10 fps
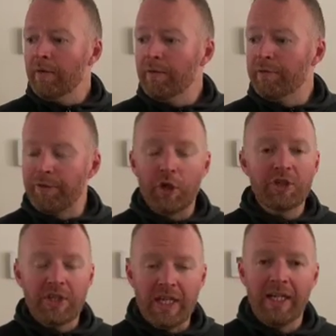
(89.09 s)

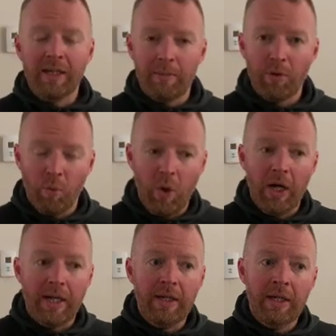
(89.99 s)
First thing, number
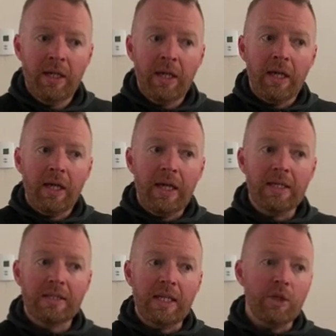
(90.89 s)
one,
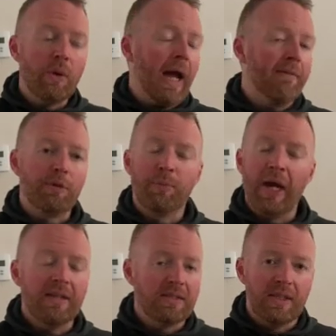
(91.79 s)
is that you have to
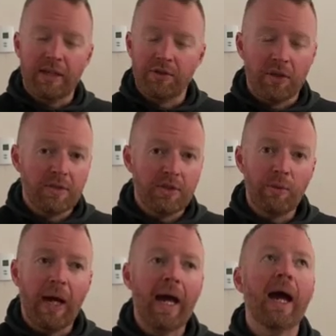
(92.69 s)
practice kick turns. You
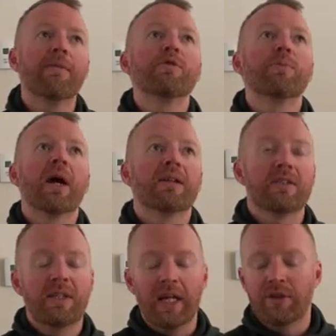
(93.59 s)
have to
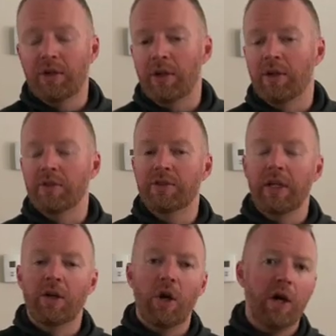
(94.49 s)
practice kick turns
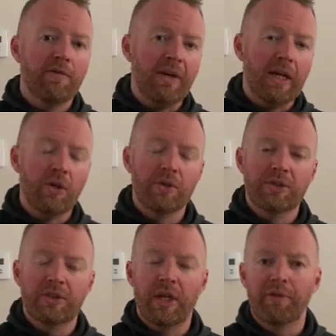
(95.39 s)
and off angle
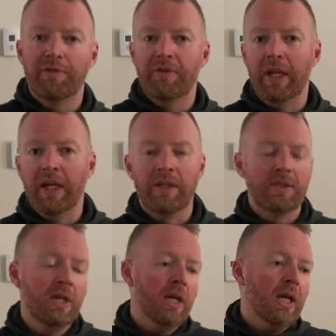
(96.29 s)
stuff
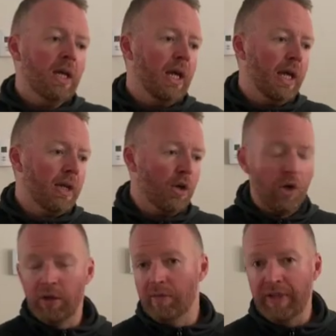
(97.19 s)
and
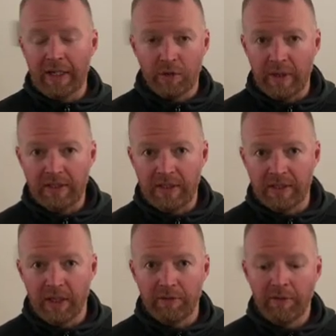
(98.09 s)
all of that crazy
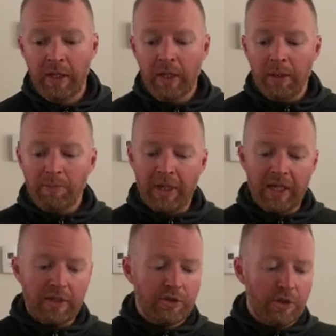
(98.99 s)
stuff.
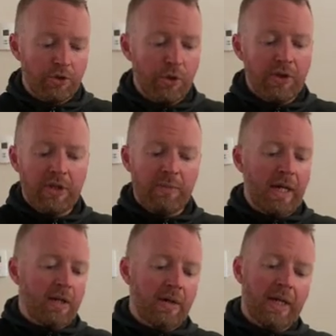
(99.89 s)
Because the truth of the
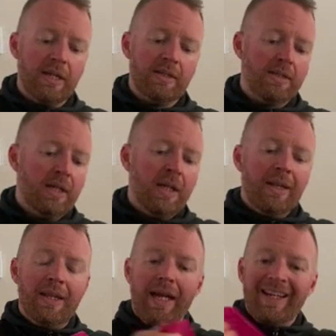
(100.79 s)
matter is
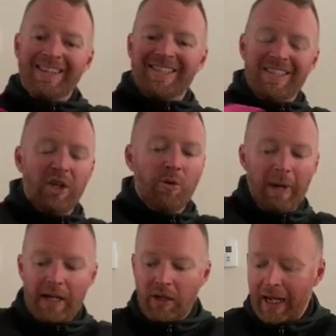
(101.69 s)
that no
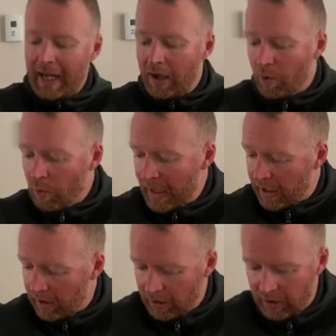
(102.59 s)
matter how
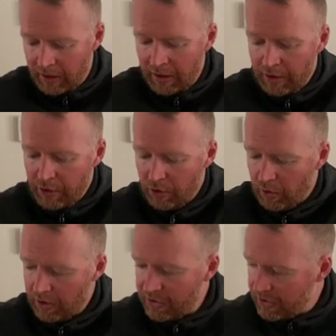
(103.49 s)
well
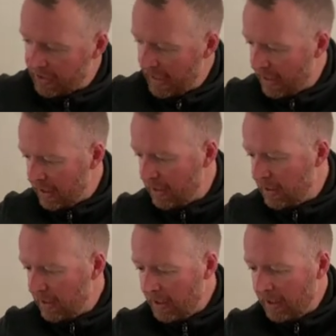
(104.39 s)
your
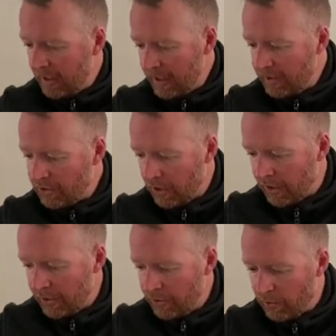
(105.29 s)
skin is
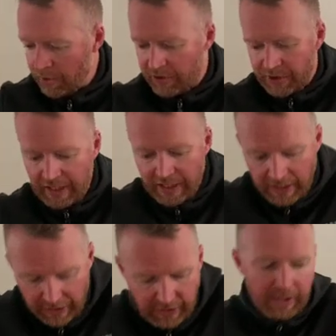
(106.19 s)
on your
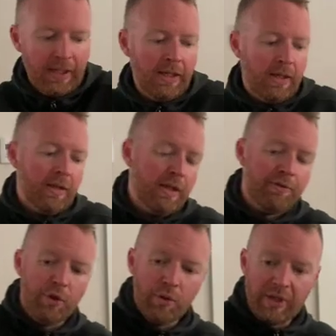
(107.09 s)
ski,
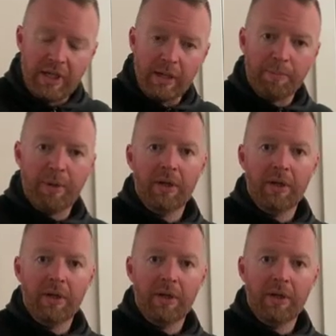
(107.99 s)
if you keep